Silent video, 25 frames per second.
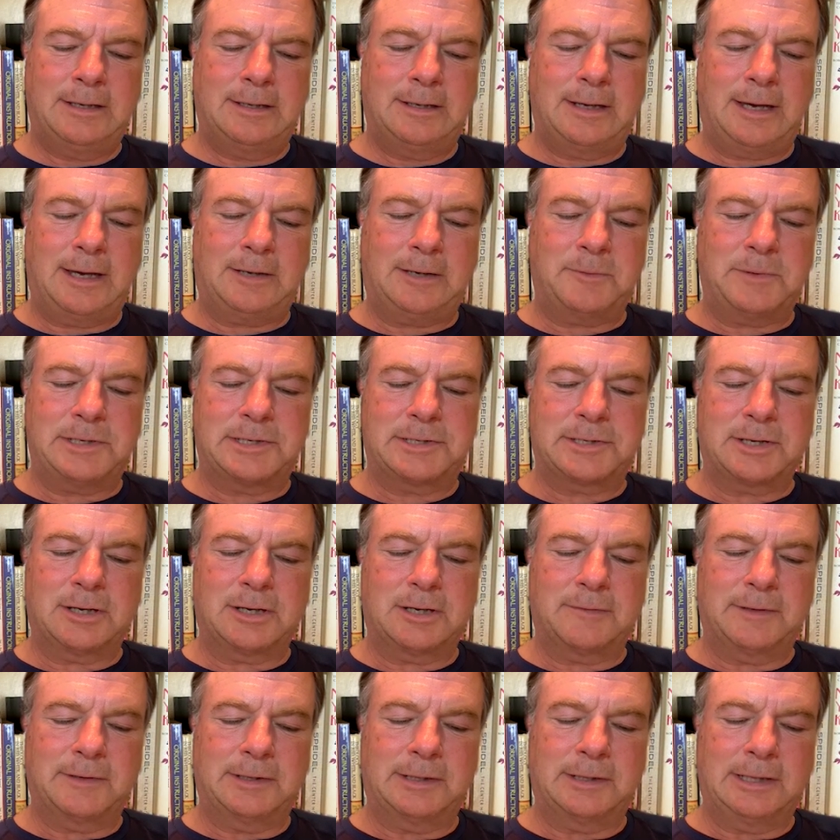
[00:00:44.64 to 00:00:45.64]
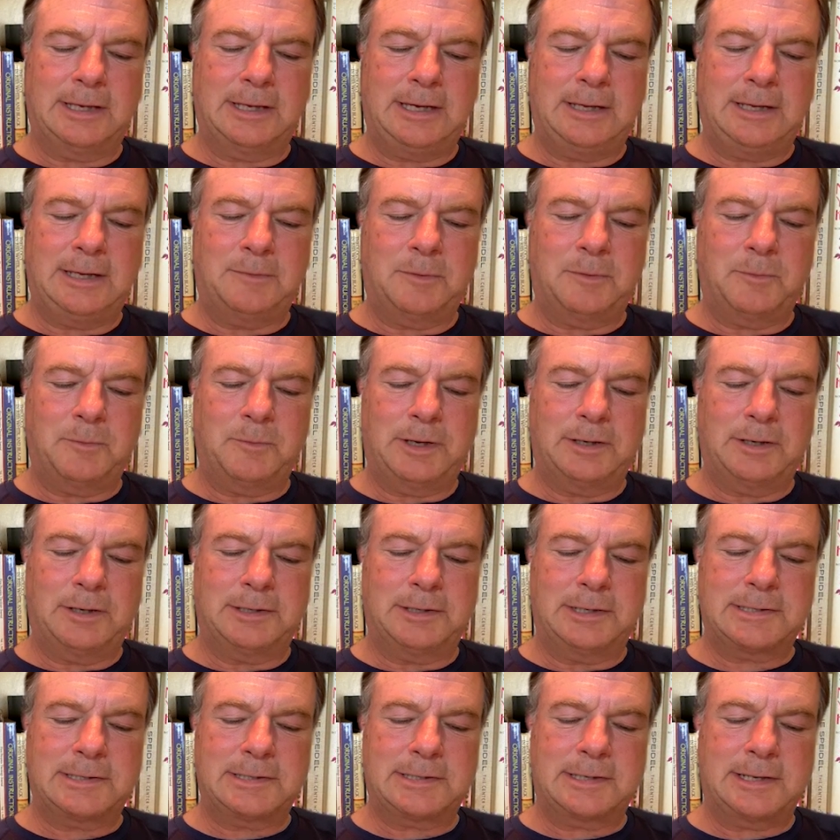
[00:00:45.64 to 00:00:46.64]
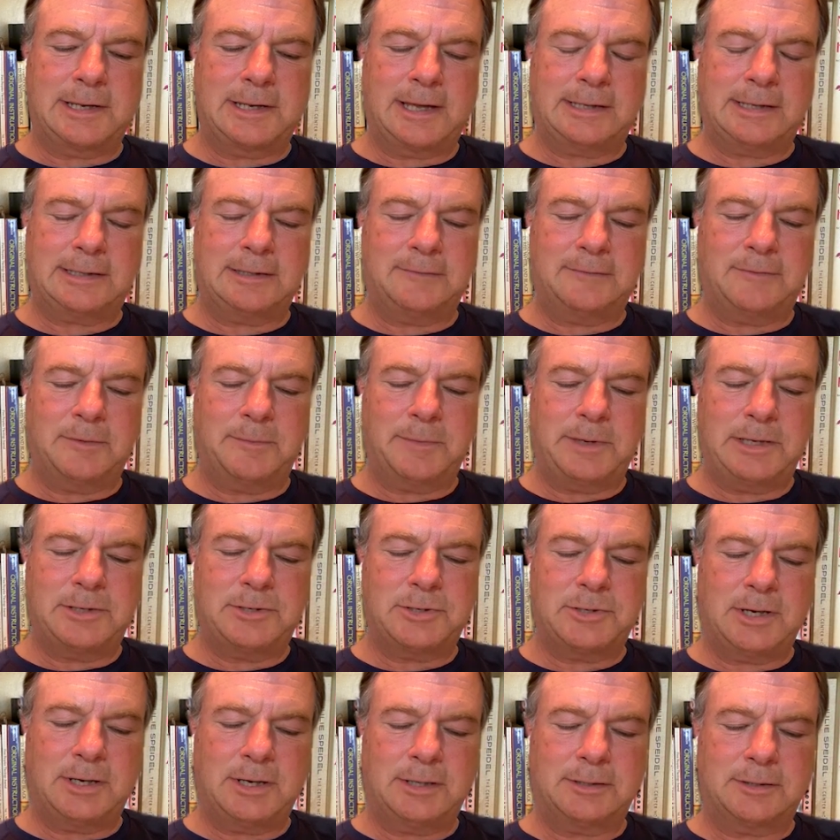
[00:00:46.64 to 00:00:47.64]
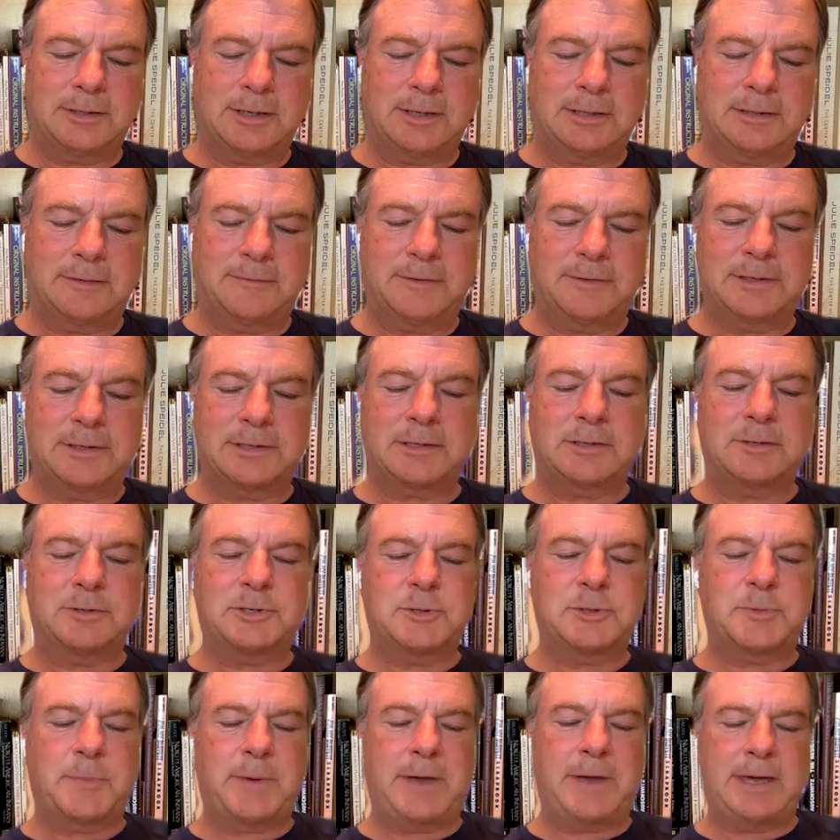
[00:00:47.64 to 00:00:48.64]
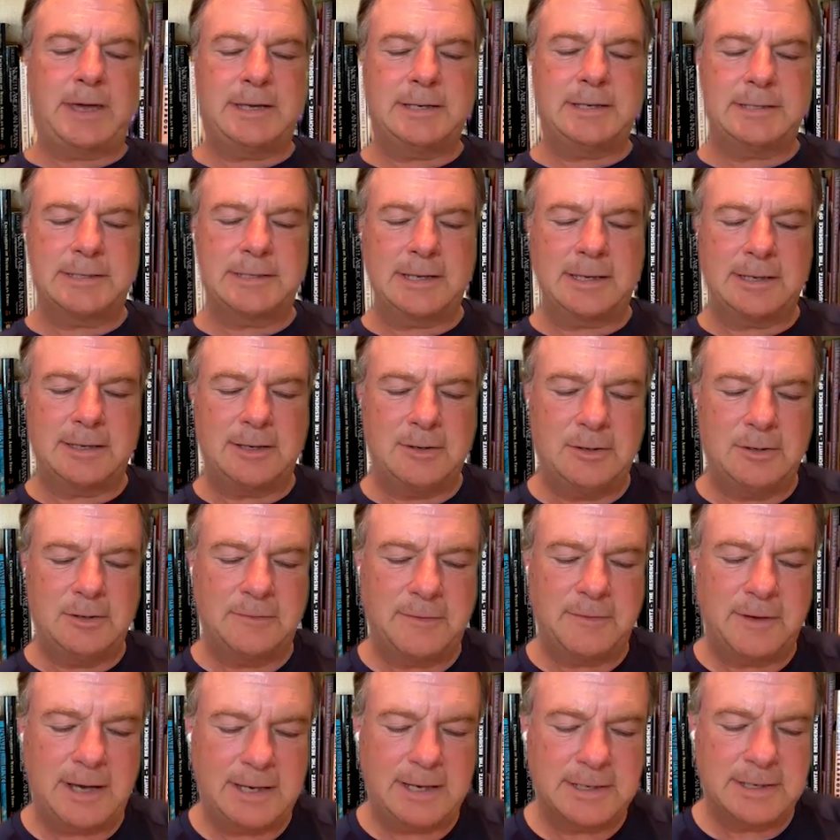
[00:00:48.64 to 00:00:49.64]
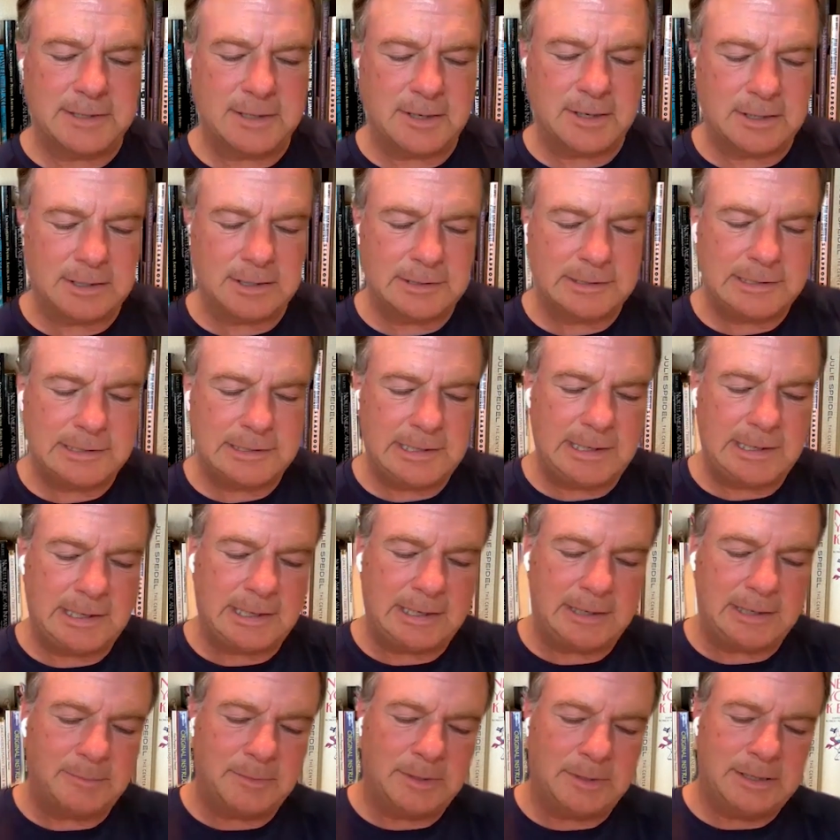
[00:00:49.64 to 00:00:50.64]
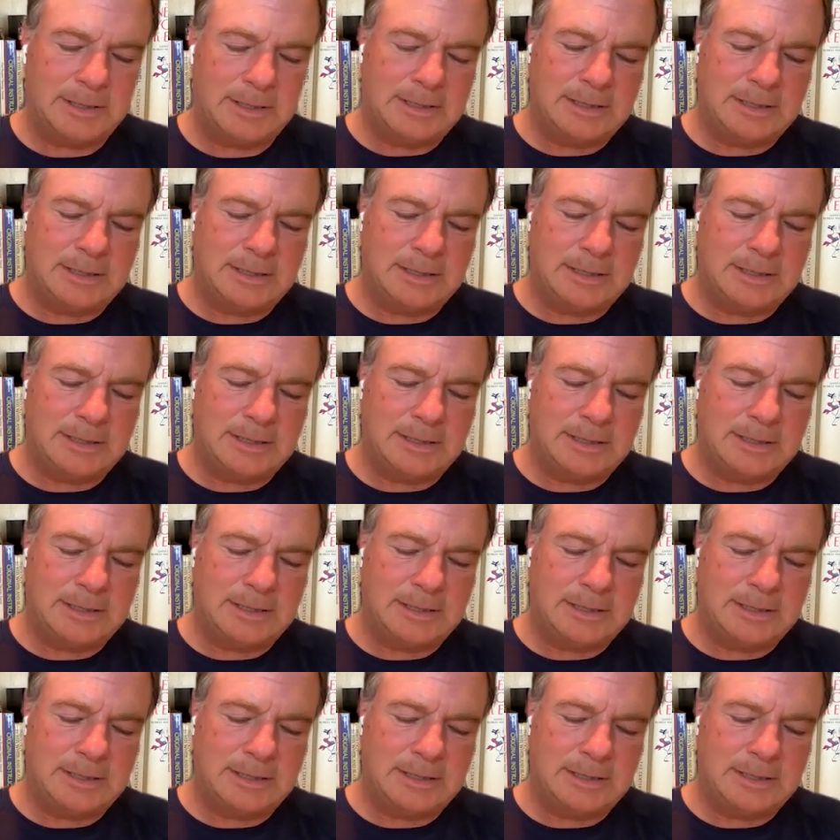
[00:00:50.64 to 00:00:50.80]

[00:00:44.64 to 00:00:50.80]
How do we serve and lead when we are disconnected from each other and the physical space that unifies our team?